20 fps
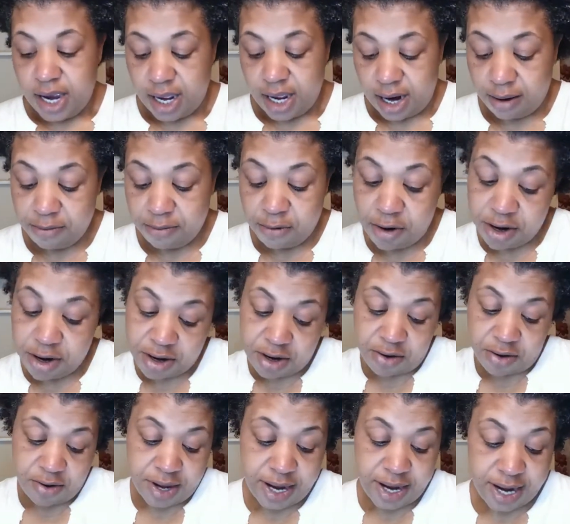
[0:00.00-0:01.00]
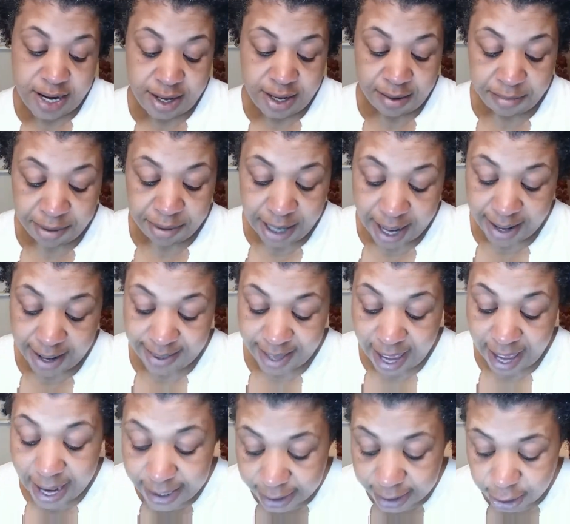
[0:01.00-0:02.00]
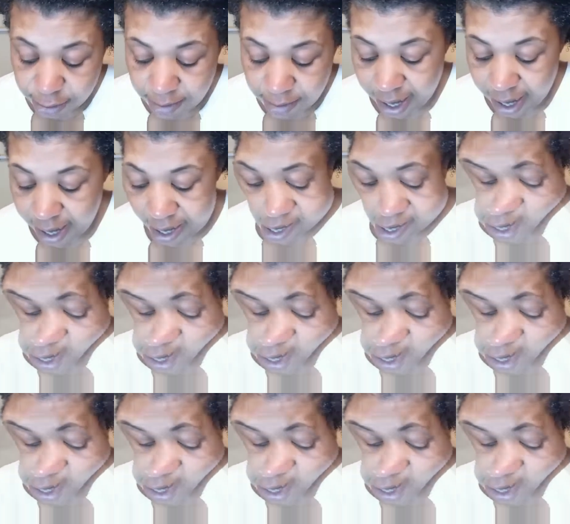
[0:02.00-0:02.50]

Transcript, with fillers: And I'm going to go ahead and apply that to my...